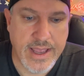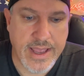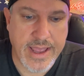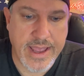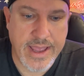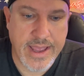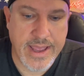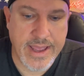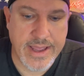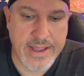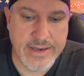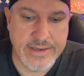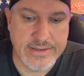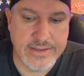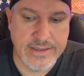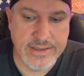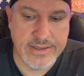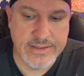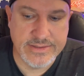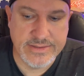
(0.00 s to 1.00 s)
and
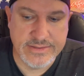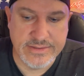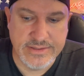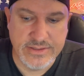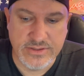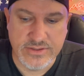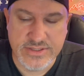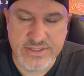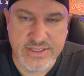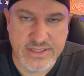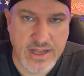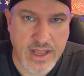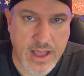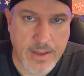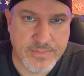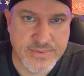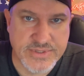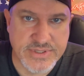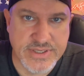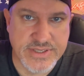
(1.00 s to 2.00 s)
a little
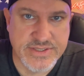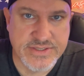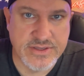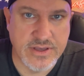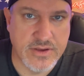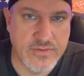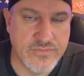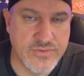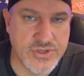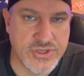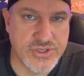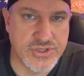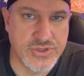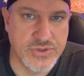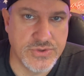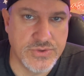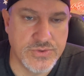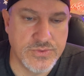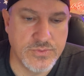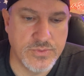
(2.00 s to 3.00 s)
synopsis of the
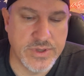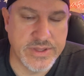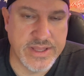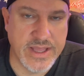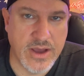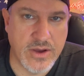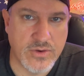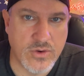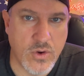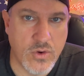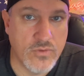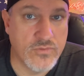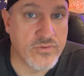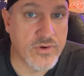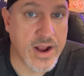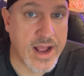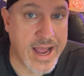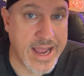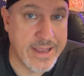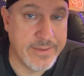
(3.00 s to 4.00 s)
shoe without
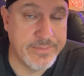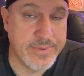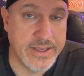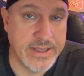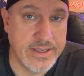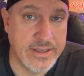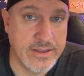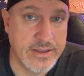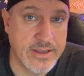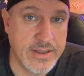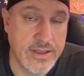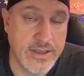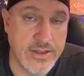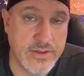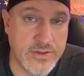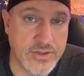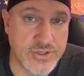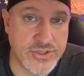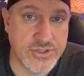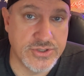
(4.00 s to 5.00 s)
overhyping
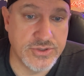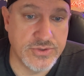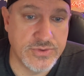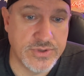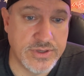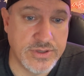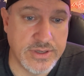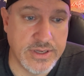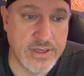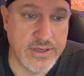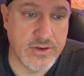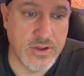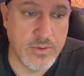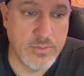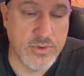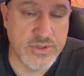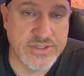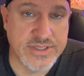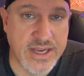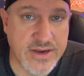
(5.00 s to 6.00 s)
the shoe. And, and
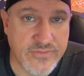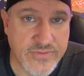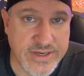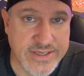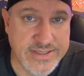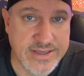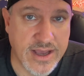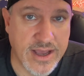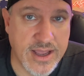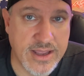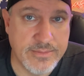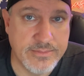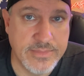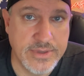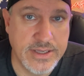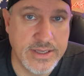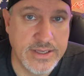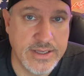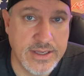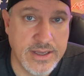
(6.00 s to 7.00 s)
almost every time
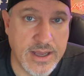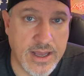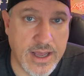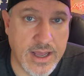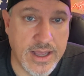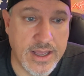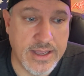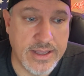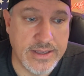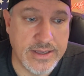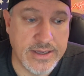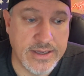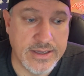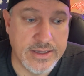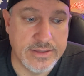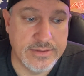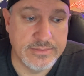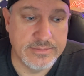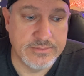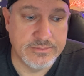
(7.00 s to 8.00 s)
I,
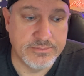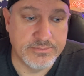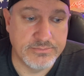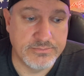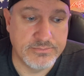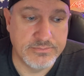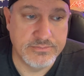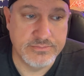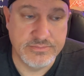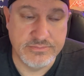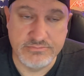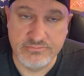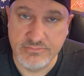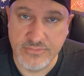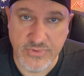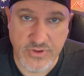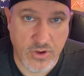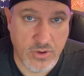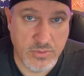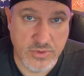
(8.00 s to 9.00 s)
uh,
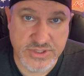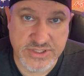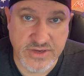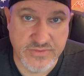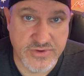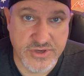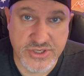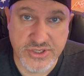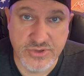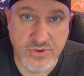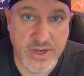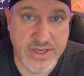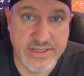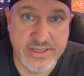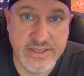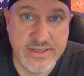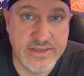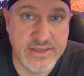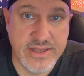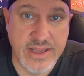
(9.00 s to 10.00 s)
almost every shoe I
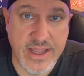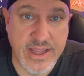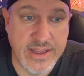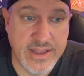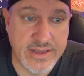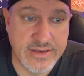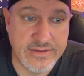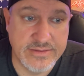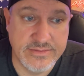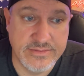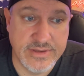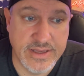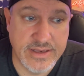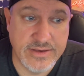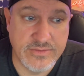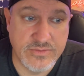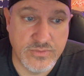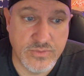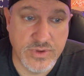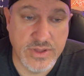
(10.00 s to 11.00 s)
did today, it
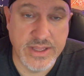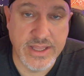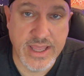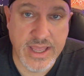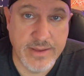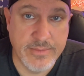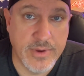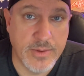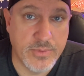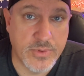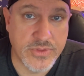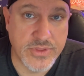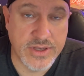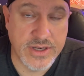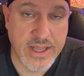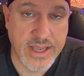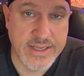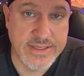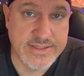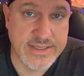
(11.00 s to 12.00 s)
it really came up with a
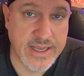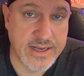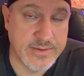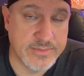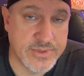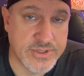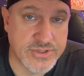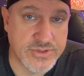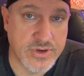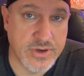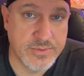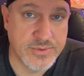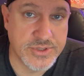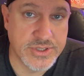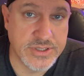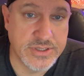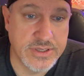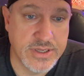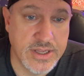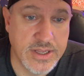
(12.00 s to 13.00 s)
nice item
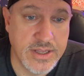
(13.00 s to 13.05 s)
description